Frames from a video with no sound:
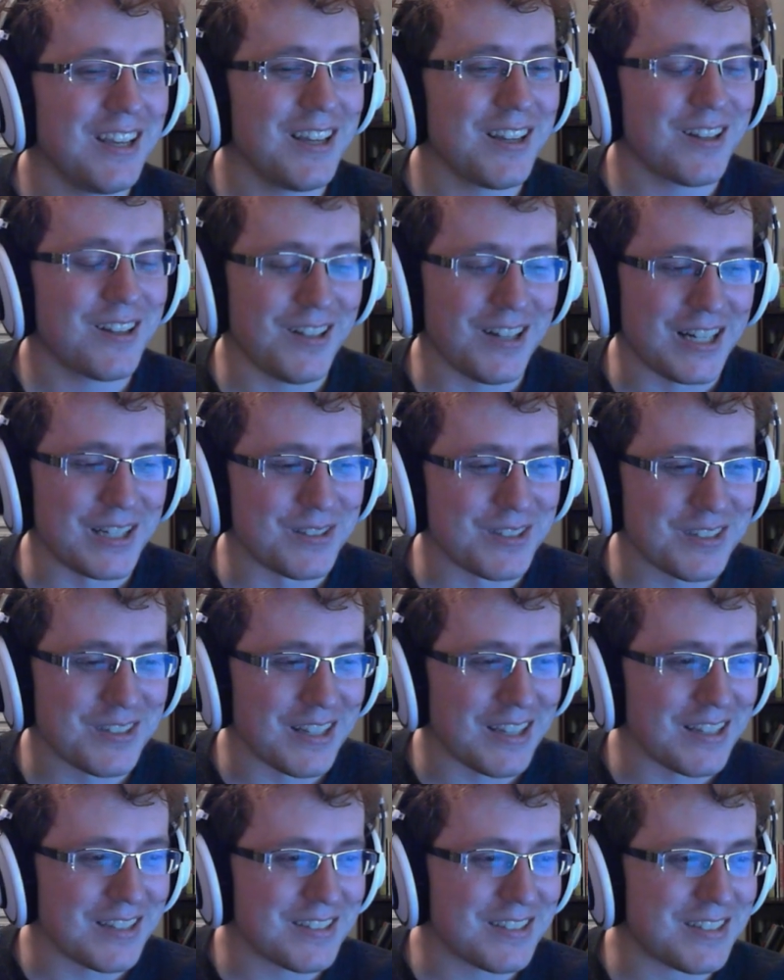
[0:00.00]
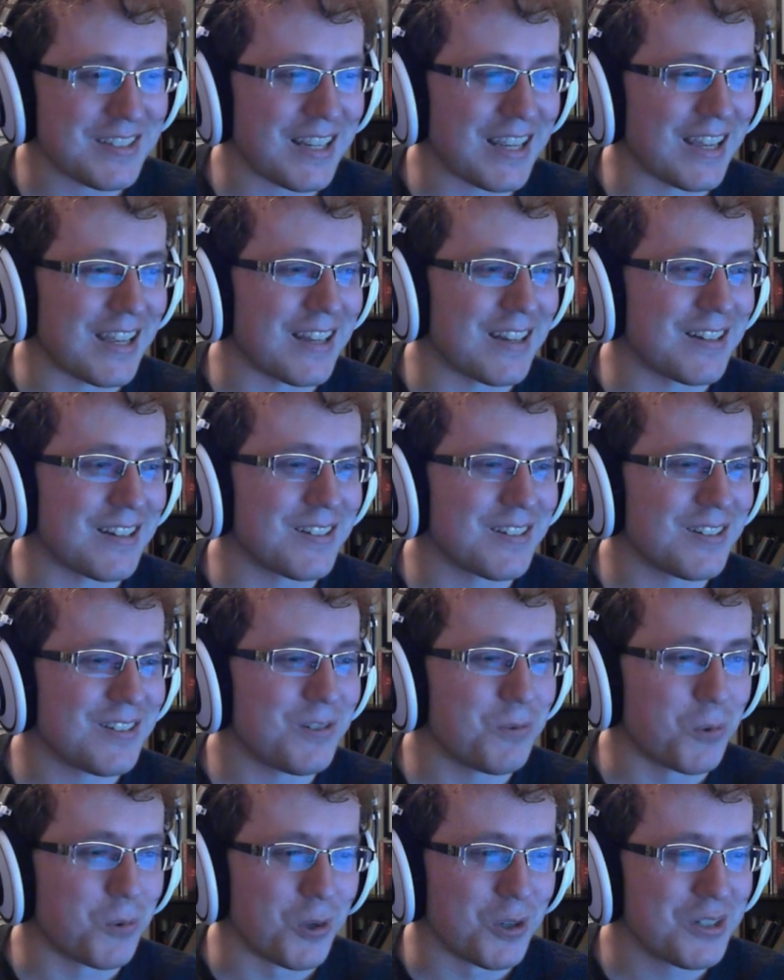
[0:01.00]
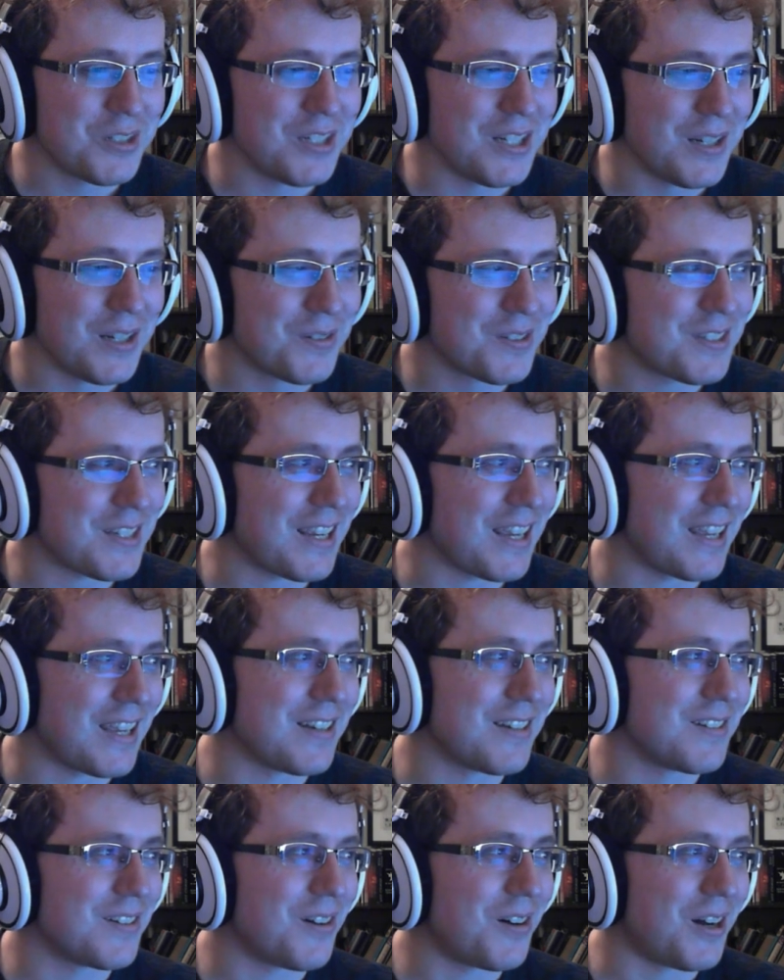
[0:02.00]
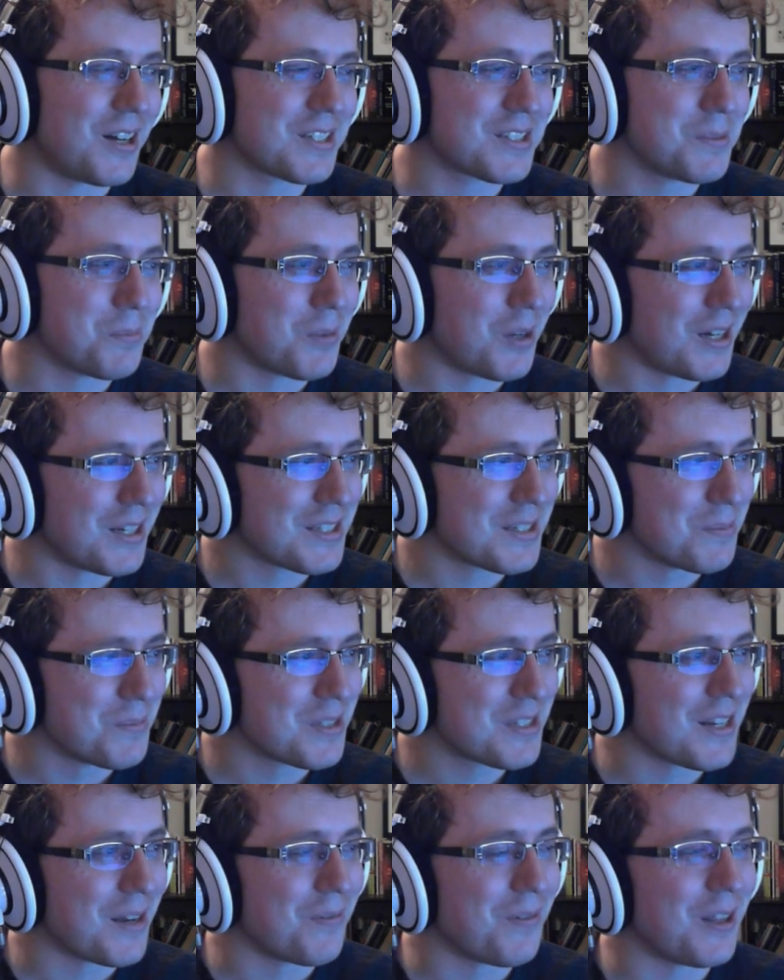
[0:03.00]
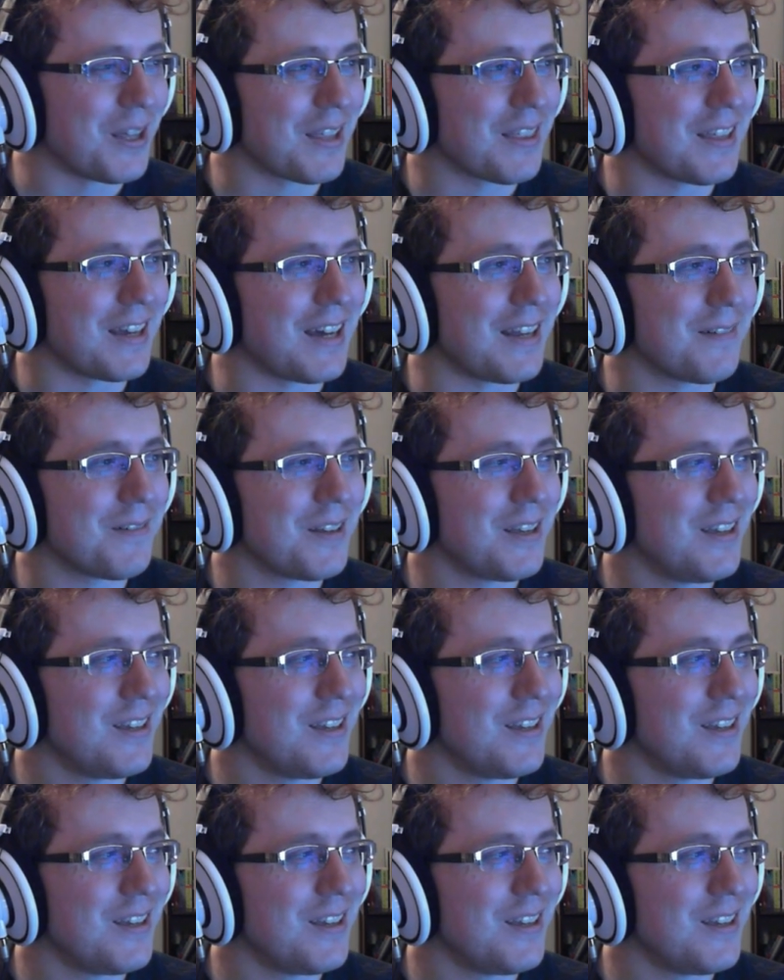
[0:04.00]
cloud snakes and war chiefs and awesome stuff like that.